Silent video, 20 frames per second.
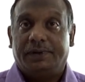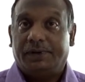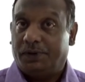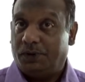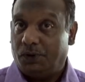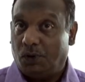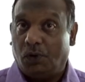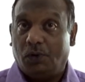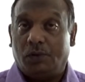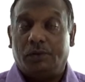
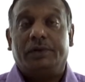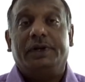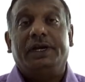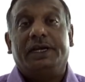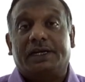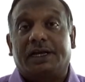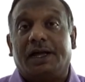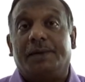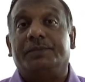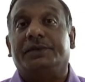No,
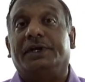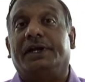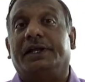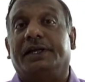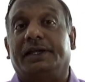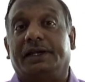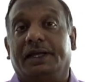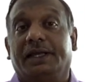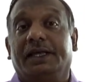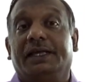it comes
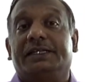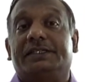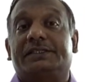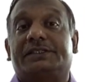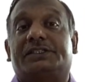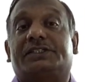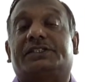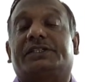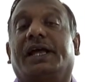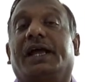under
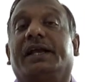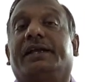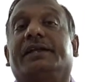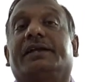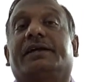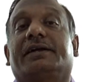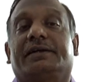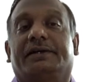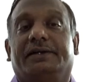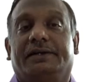
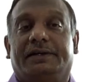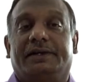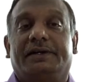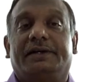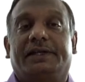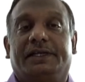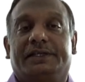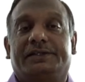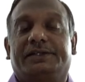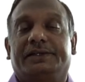static
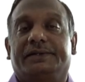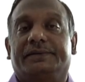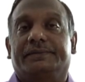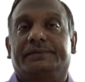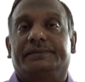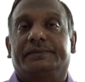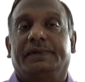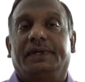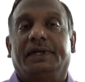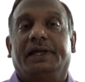testing.
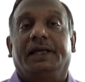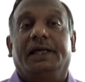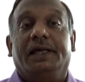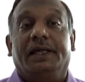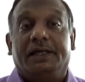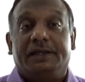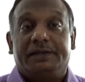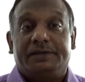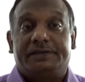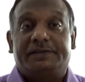
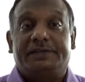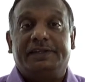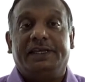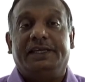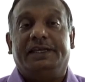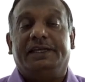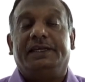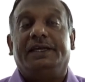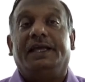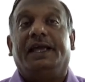
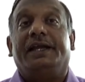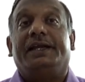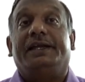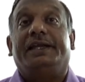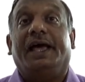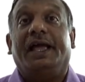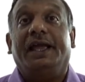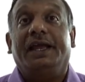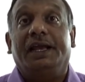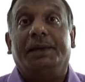C, a
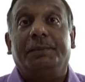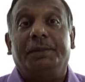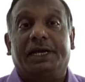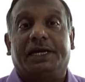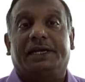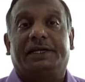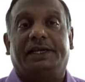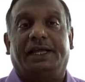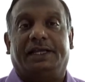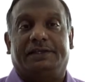
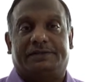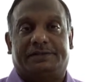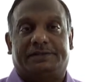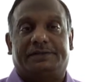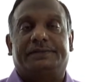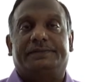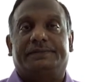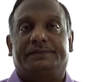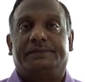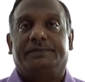dynamic
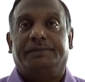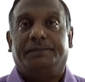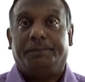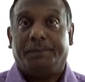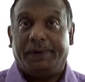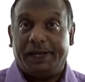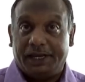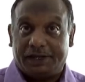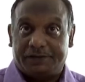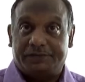test
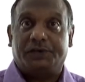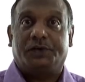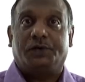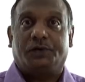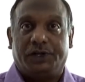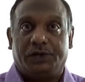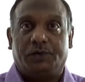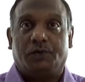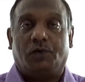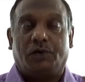by
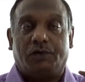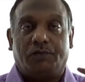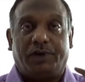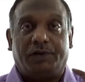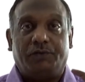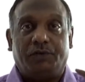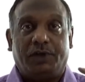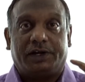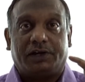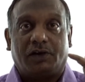executing code.
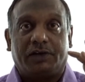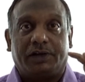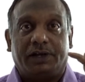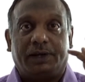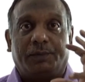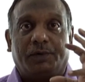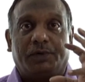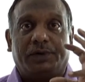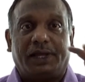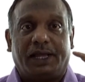When talking
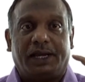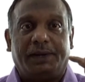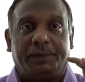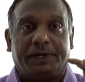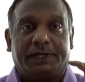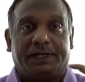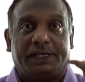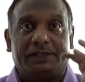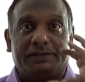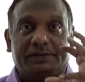about
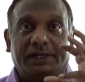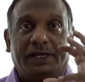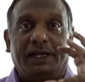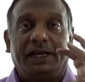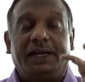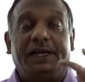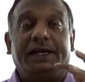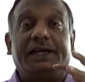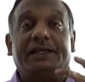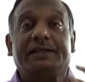dynamic test,
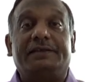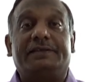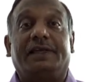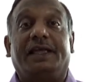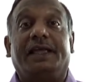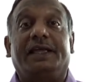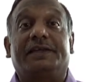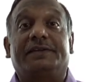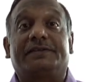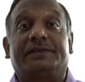it is
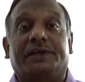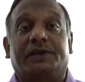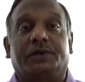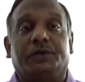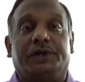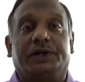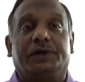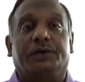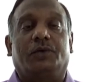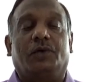
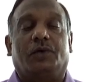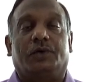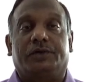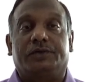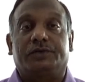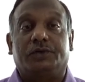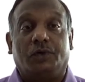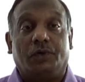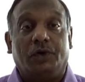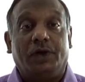executing
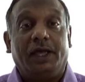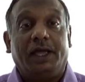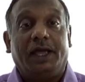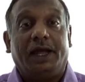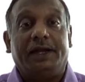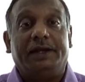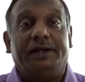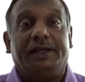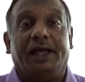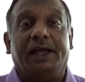code. So
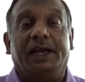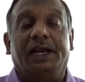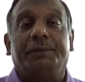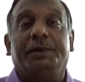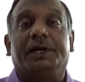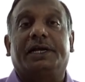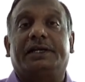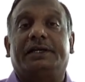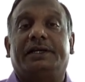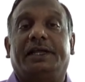a
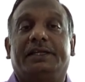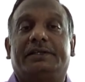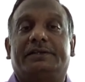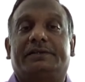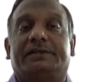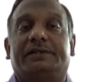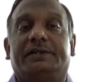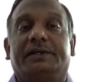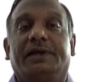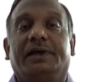dynamic
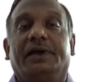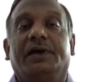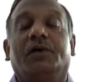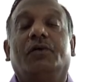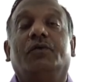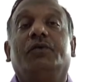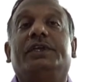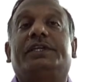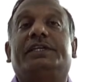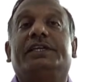test
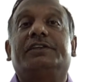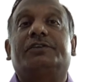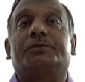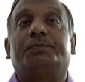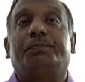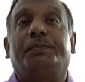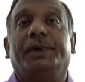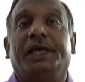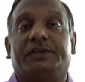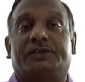which is
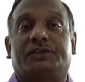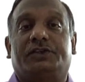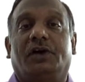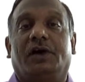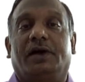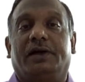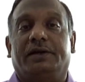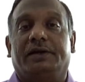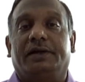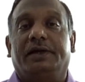based
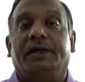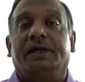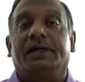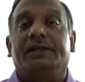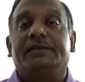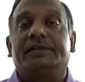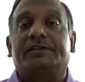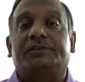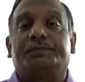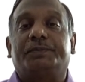on
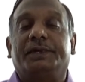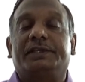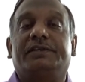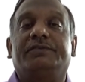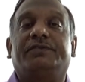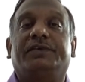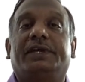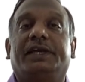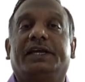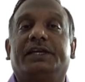the
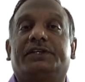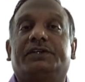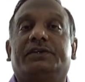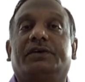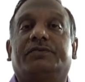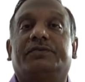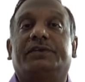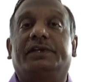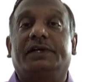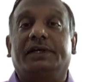specification
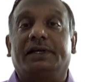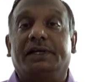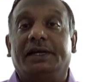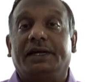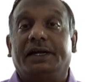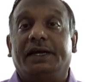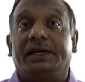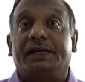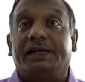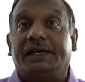of the
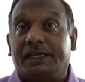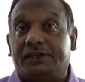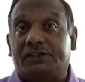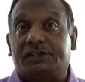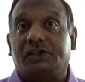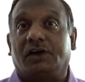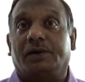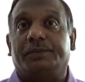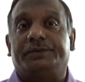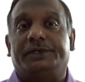
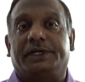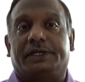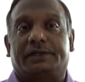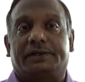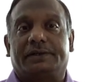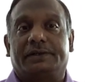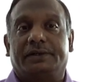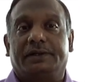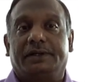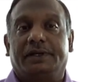test
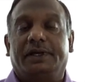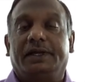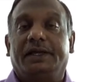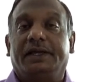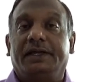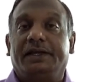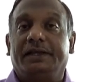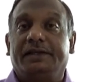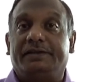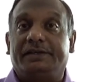object?
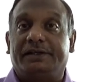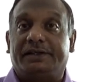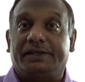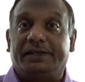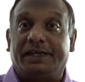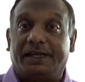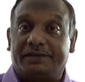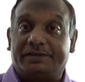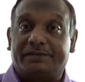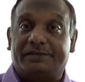Is it
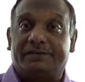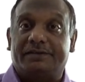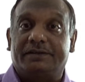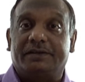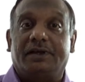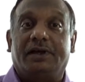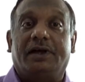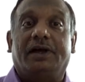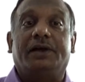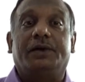yes
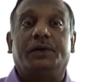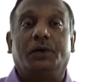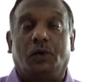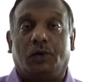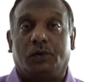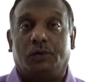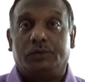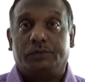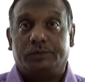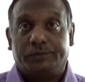or
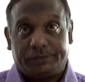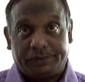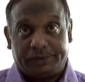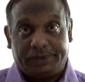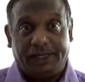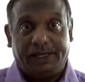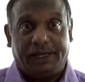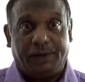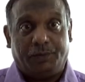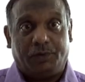no?
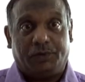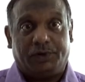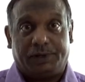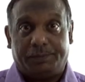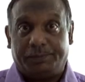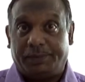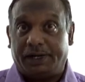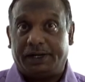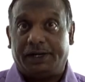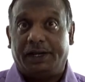Think about
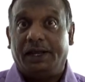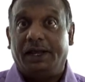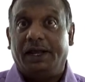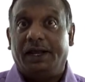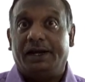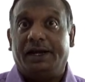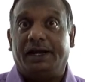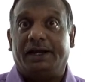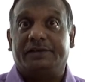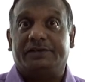it, but
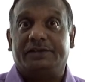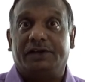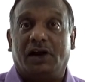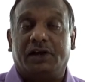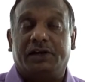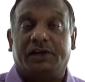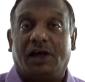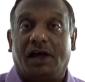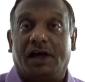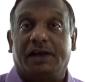let us
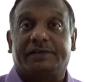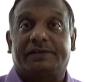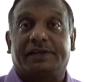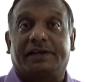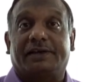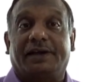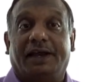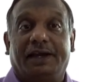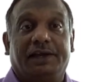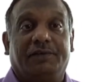not answer
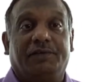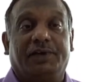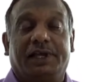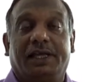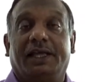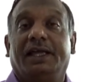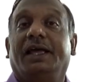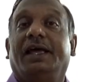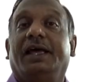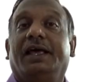right away.